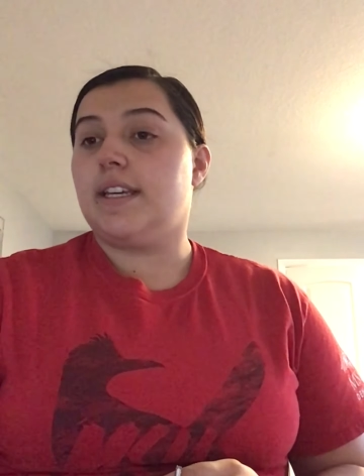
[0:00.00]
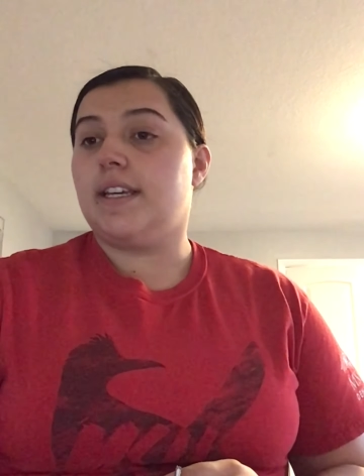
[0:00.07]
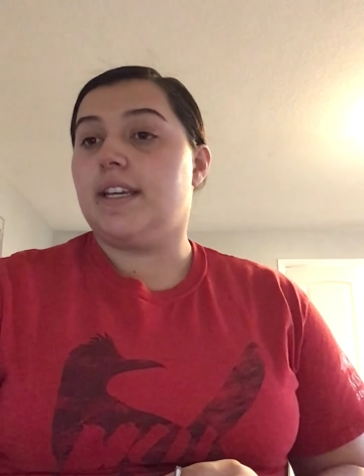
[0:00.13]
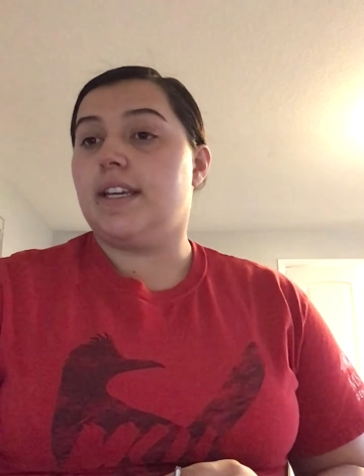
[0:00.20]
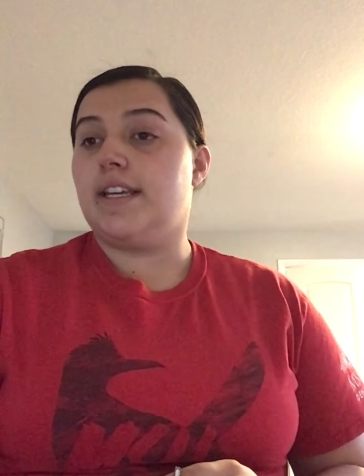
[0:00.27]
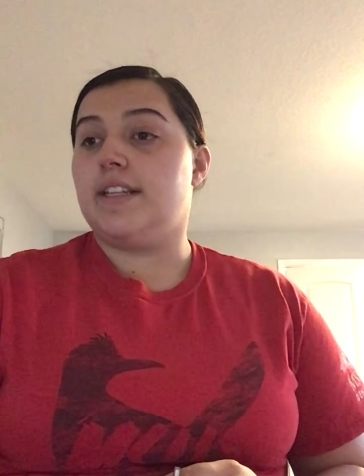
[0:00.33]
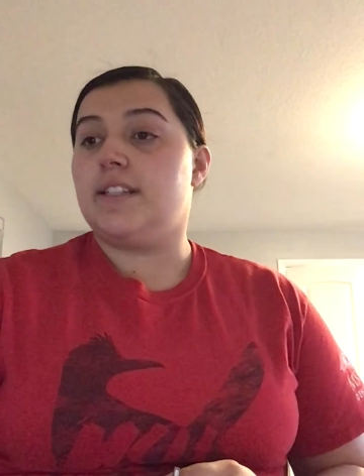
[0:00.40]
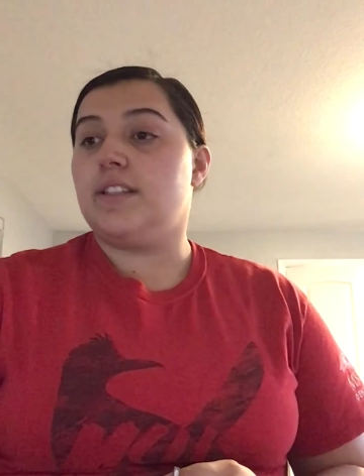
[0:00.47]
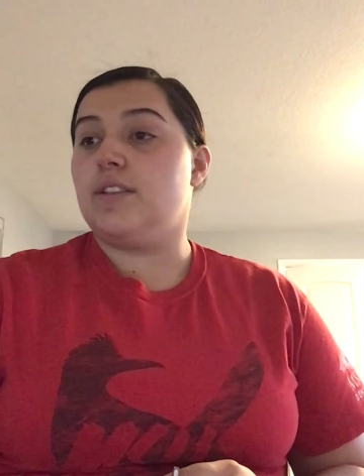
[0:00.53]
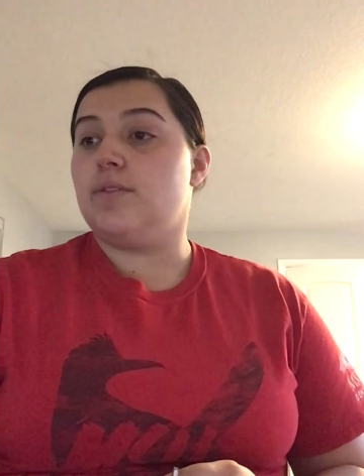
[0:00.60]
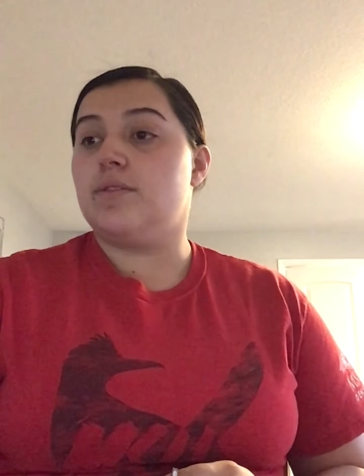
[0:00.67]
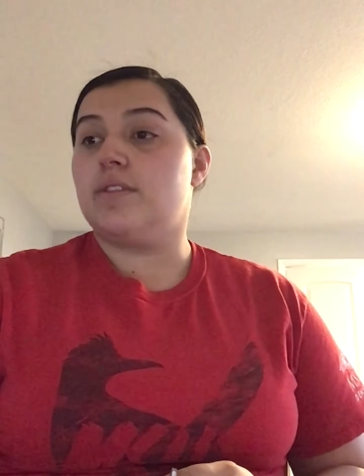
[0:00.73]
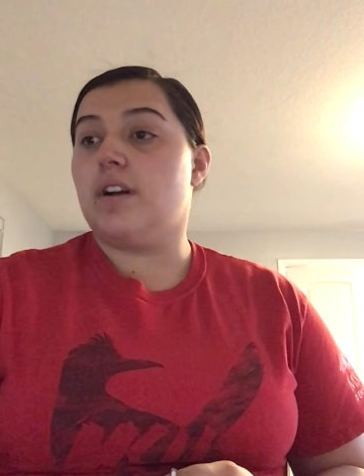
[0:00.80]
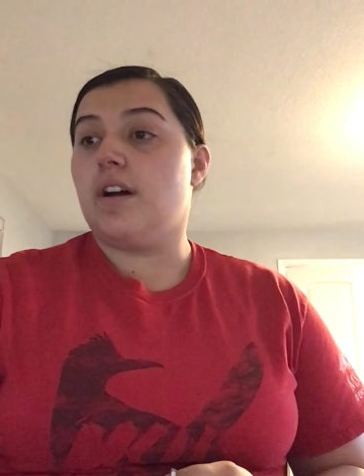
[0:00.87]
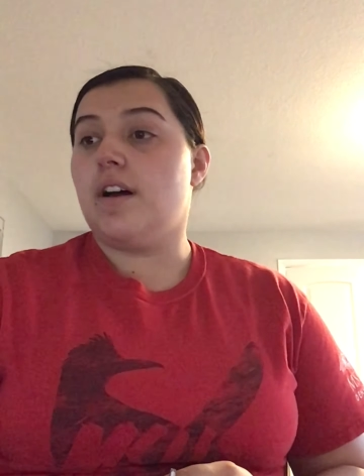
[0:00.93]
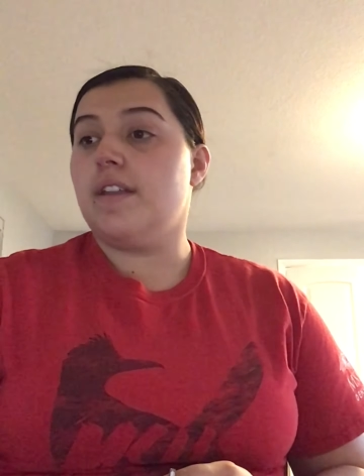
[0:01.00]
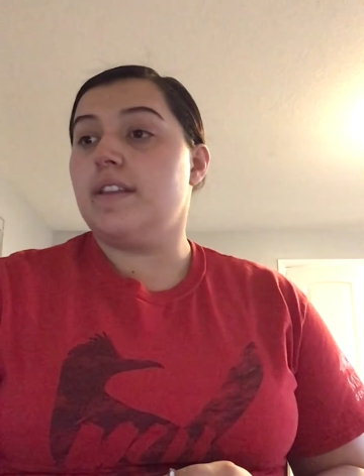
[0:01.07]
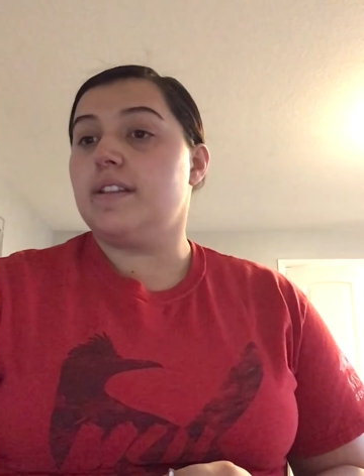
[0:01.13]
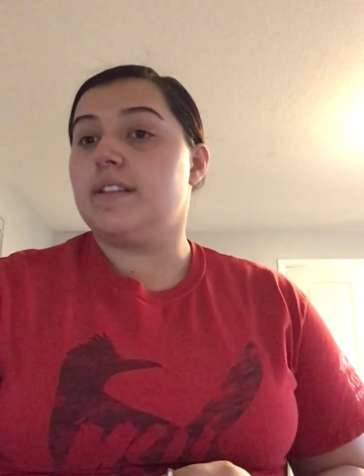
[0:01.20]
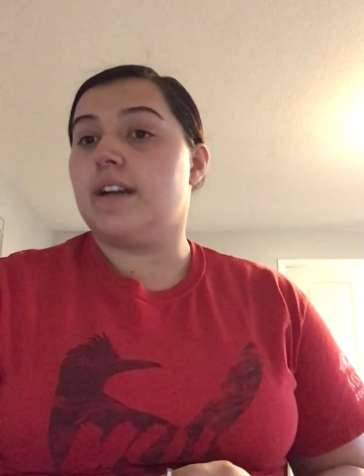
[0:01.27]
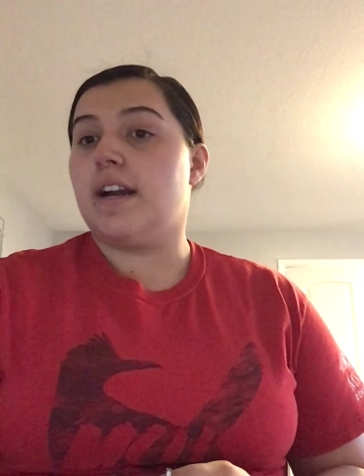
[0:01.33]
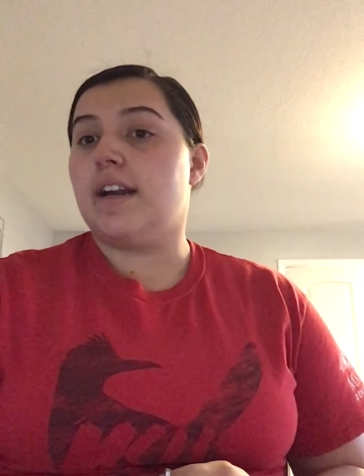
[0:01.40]
It's used all the
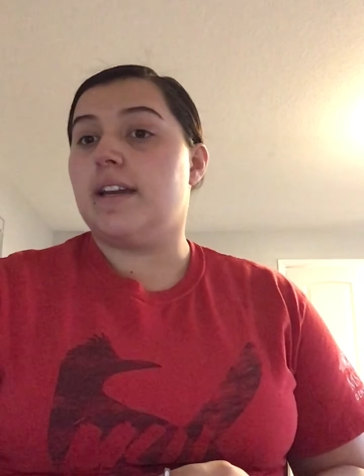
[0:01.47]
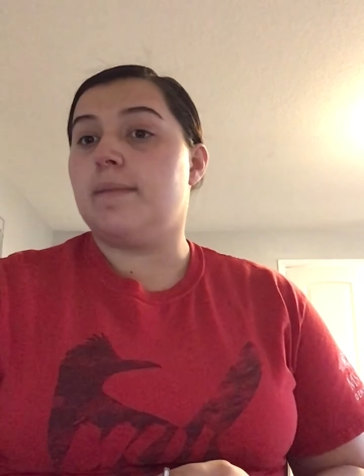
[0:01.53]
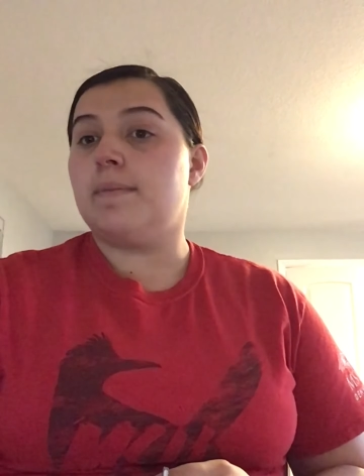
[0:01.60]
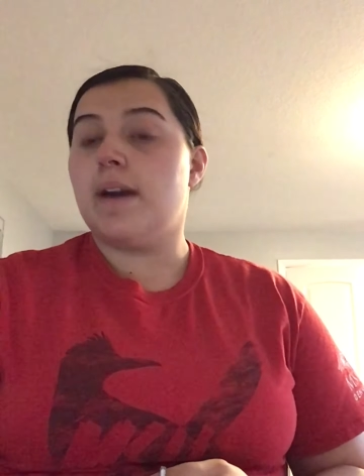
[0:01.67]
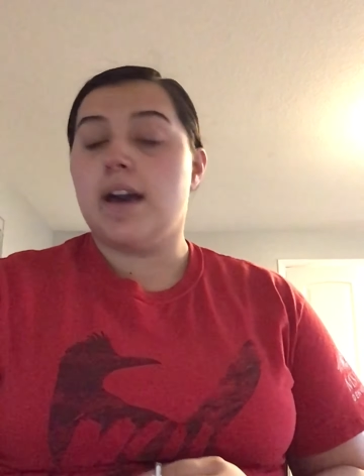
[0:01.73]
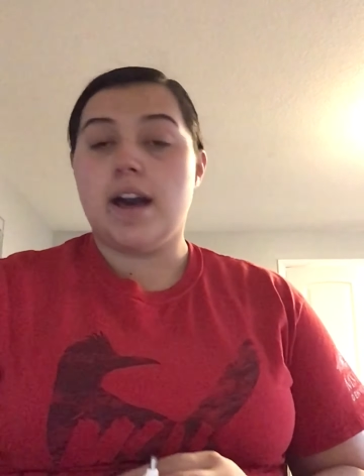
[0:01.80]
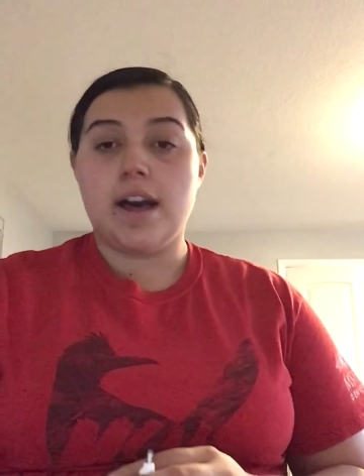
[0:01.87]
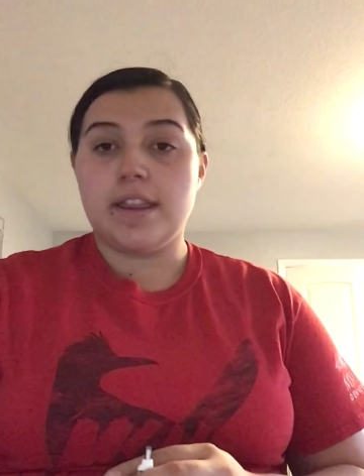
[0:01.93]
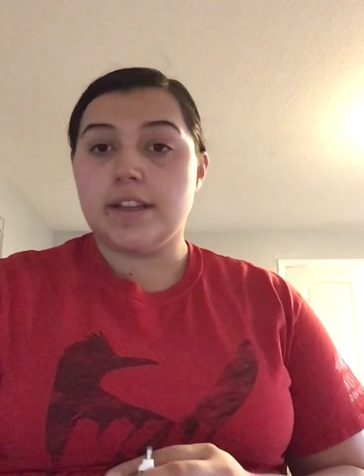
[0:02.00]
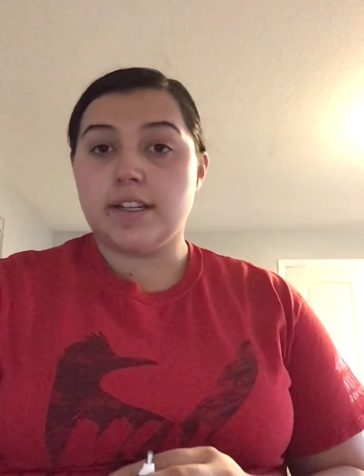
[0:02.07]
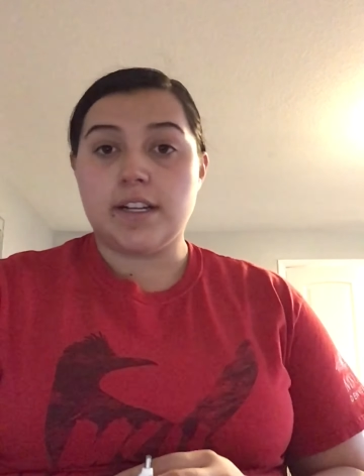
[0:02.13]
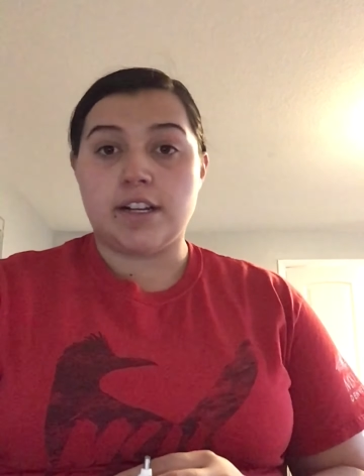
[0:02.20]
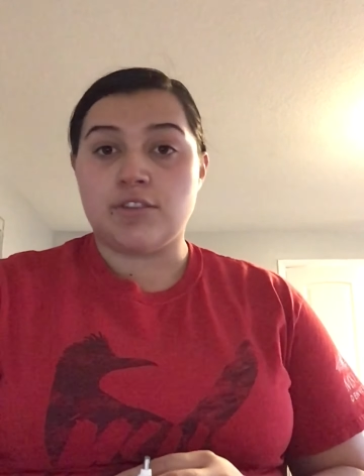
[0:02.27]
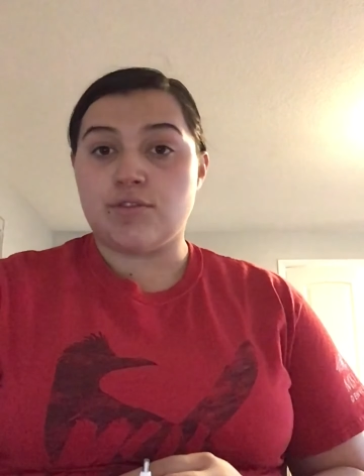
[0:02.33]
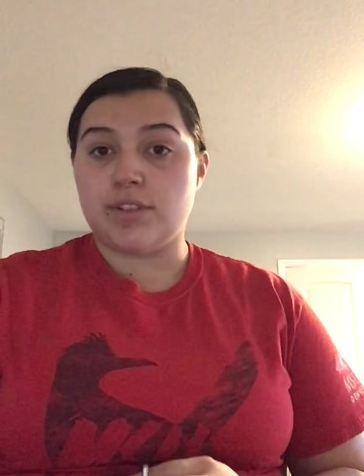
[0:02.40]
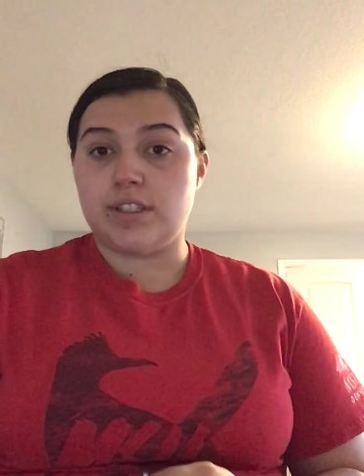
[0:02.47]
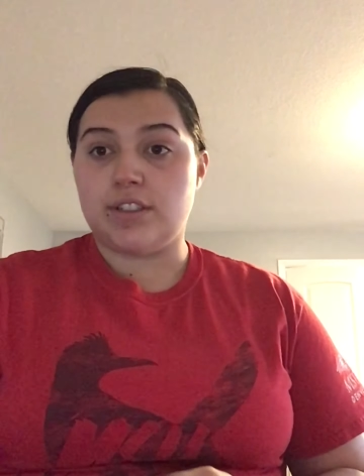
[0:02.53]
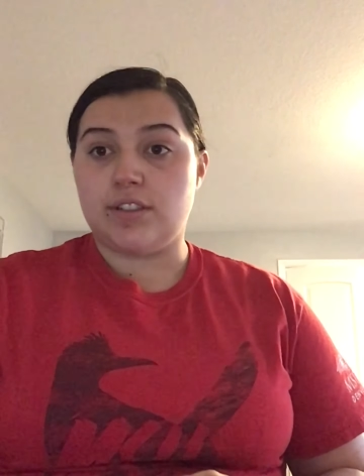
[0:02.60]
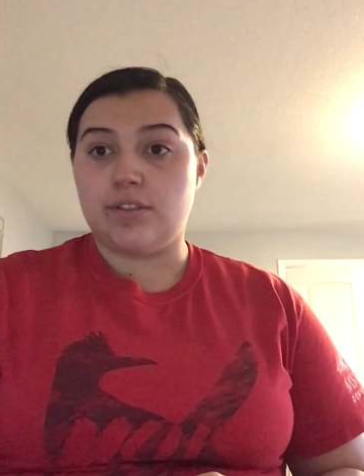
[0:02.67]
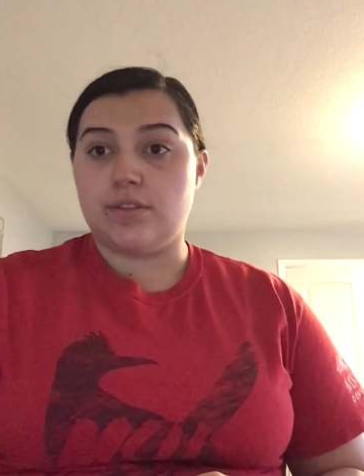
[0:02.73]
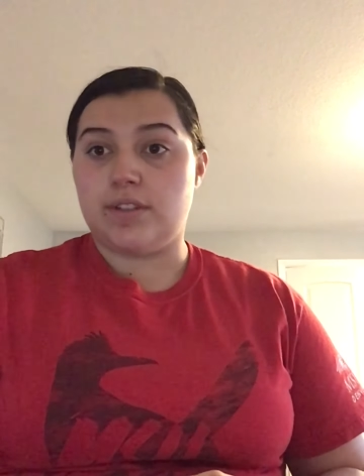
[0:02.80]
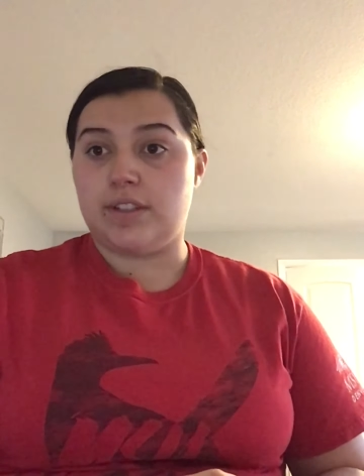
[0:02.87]
time. Other countries
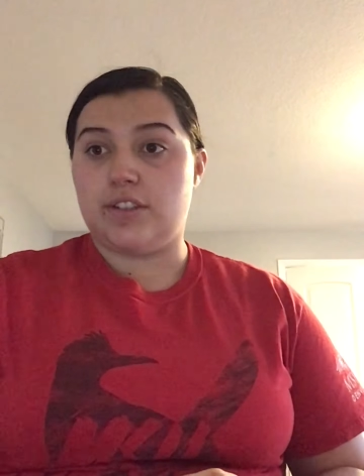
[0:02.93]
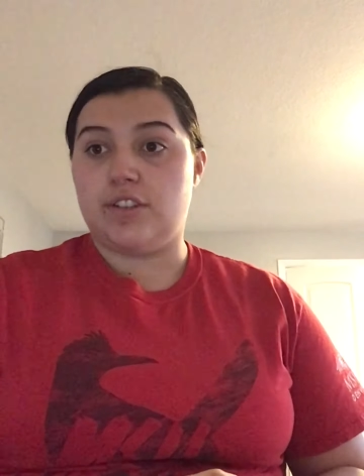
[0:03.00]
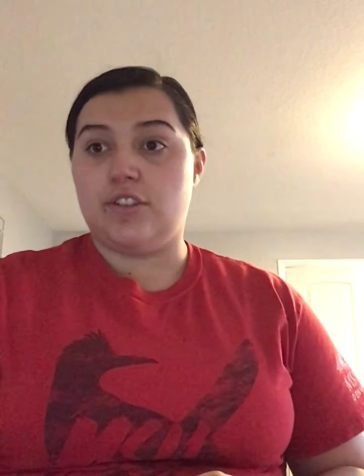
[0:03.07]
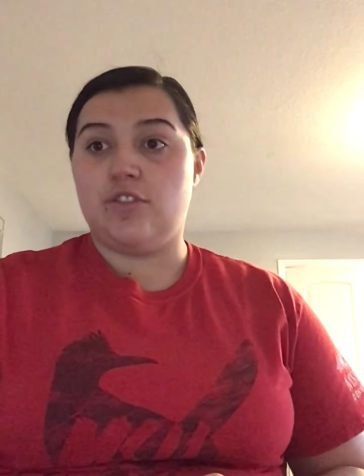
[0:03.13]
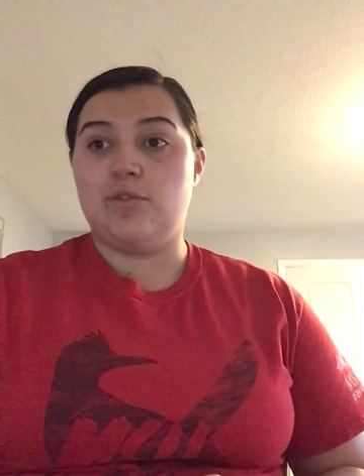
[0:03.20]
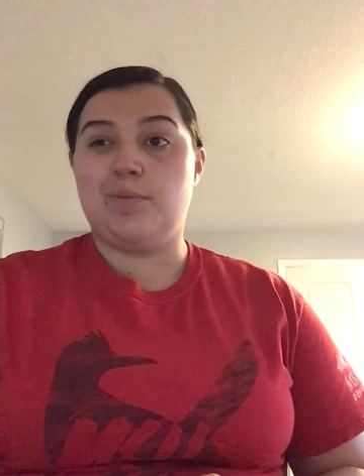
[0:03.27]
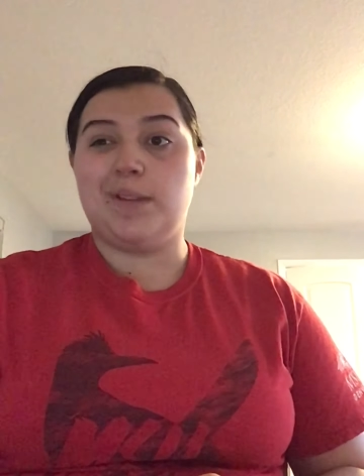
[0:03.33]
use it too,